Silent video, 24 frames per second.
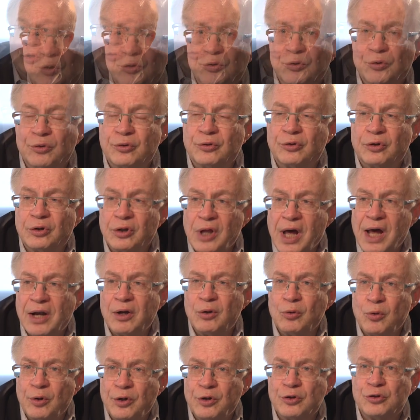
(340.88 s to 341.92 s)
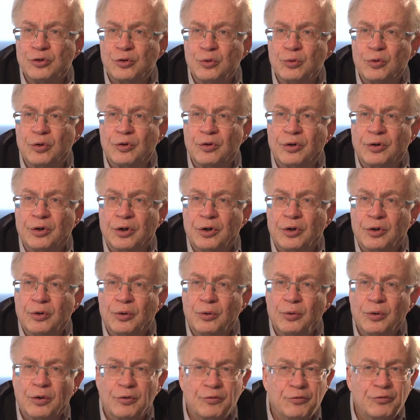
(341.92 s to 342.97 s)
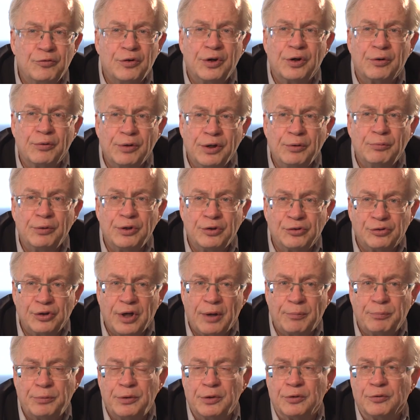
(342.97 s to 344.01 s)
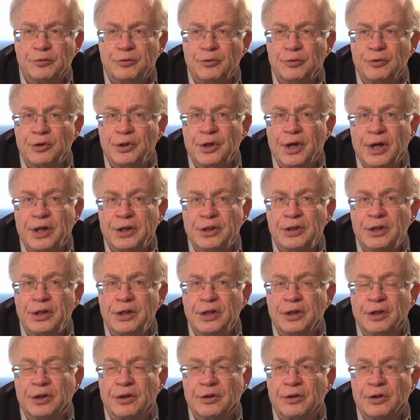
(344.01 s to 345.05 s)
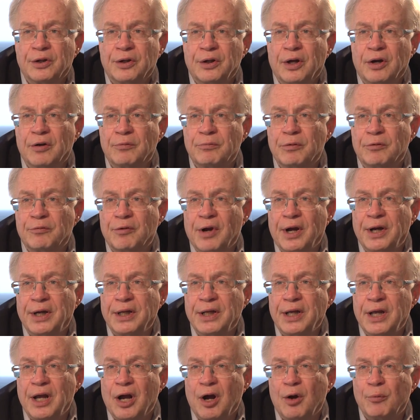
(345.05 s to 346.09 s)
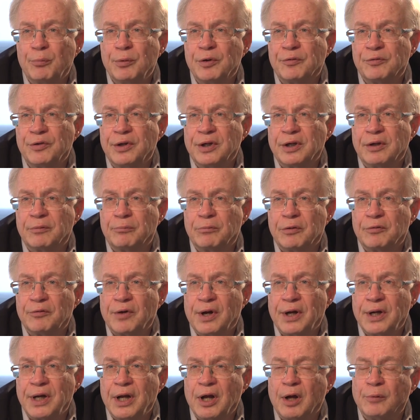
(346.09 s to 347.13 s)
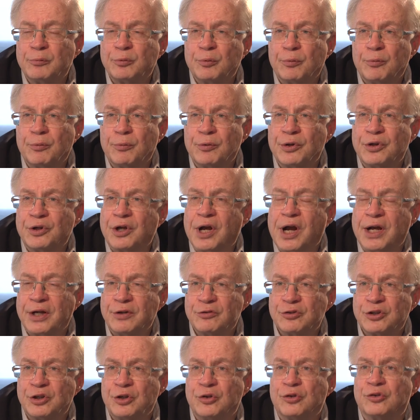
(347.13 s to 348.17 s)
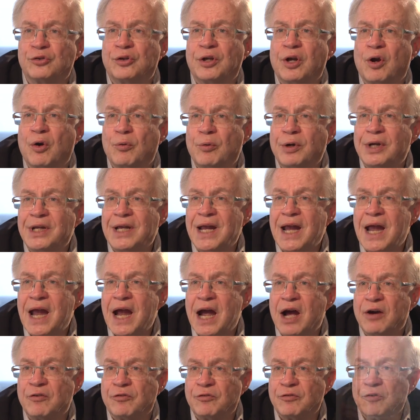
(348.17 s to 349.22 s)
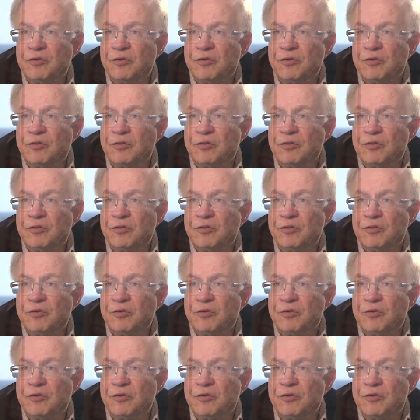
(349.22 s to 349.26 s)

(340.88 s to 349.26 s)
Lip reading: So there's a lot of lawyers who are very receptive to the idea of providing help if they can provide help with the kind of skills they already have.